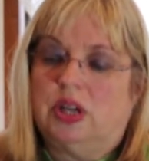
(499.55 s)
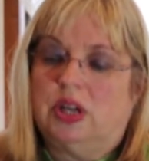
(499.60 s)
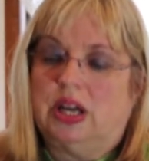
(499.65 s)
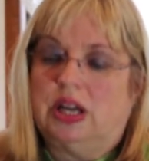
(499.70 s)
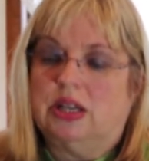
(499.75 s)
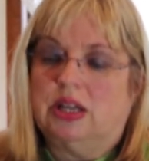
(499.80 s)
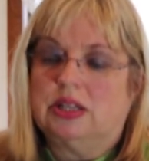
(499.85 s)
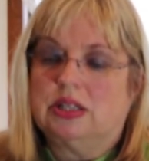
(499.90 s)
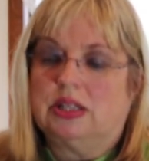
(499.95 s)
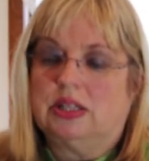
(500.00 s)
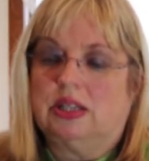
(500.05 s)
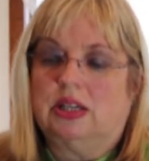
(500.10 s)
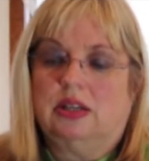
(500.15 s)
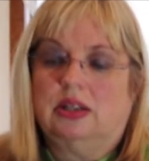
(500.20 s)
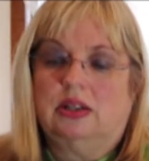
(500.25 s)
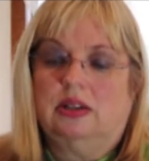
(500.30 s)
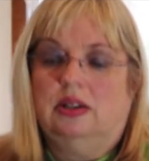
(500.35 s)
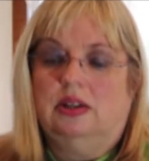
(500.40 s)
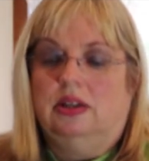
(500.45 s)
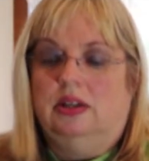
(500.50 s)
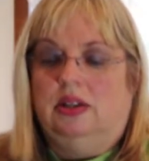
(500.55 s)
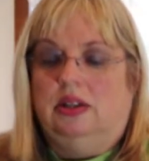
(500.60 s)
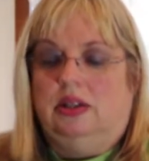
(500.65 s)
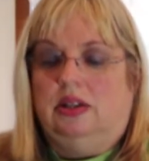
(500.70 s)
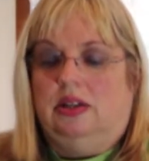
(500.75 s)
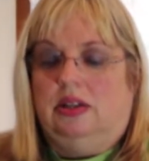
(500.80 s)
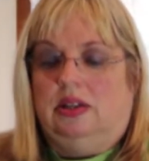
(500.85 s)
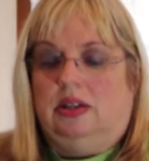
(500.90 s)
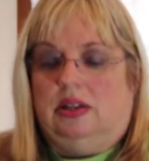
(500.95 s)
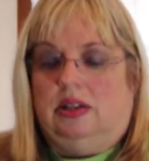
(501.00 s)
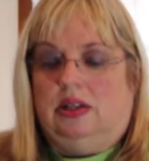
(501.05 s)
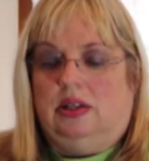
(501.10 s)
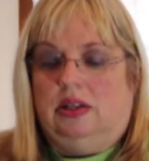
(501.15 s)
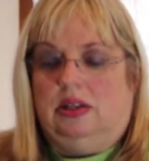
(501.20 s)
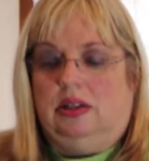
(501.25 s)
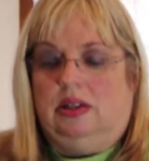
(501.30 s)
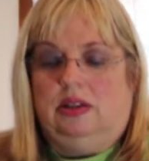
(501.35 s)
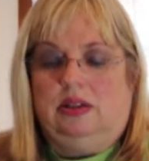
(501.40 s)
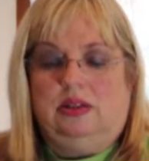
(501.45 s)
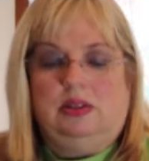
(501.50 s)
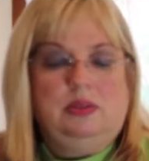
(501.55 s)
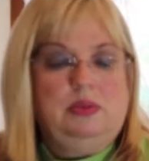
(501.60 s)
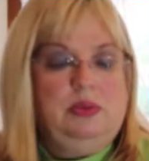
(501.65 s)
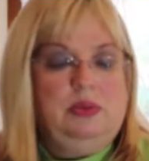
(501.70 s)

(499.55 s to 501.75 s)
handling as